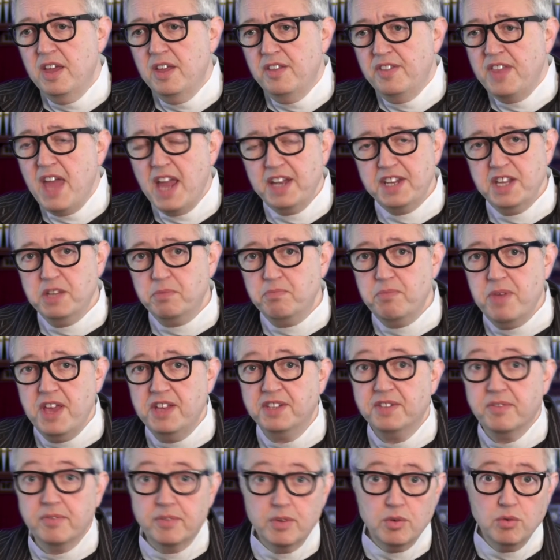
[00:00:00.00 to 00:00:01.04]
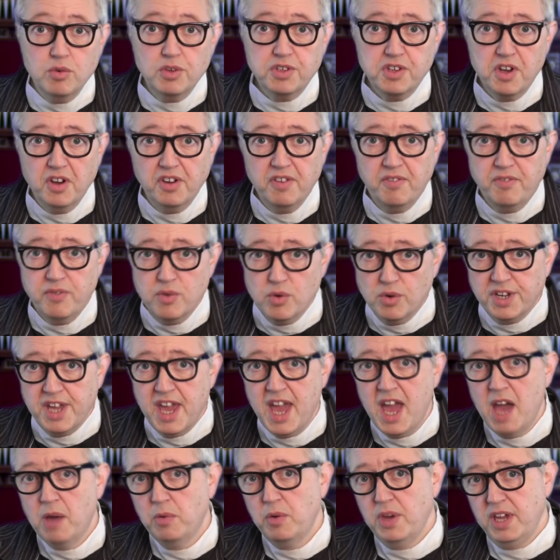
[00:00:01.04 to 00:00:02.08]
that is based, of course, on a
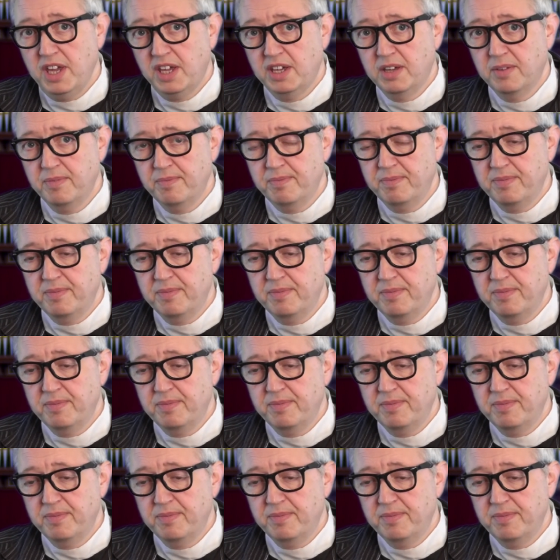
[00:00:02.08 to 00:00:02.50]
40-hour week.